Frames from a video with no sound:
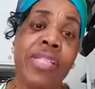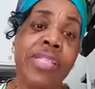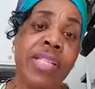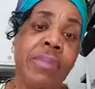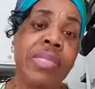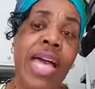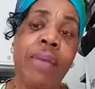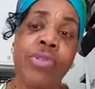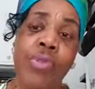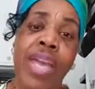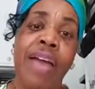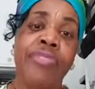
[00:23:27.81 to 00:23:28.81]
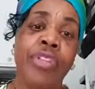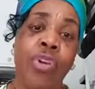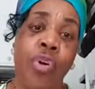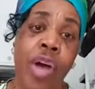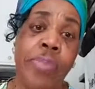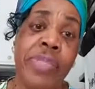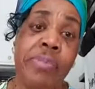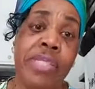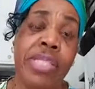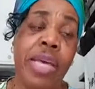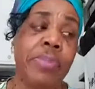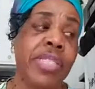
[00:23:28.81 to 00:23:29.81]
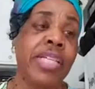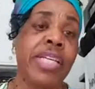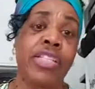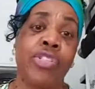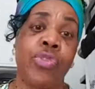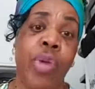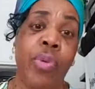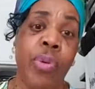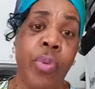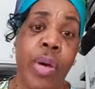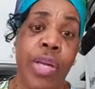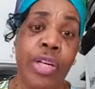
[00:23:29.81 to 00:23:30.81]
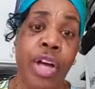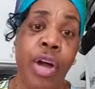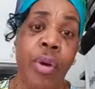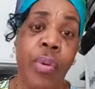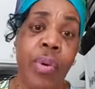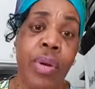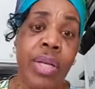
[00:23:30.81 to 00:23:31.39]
And sometimes we have to go up some steps to get to where we want to go.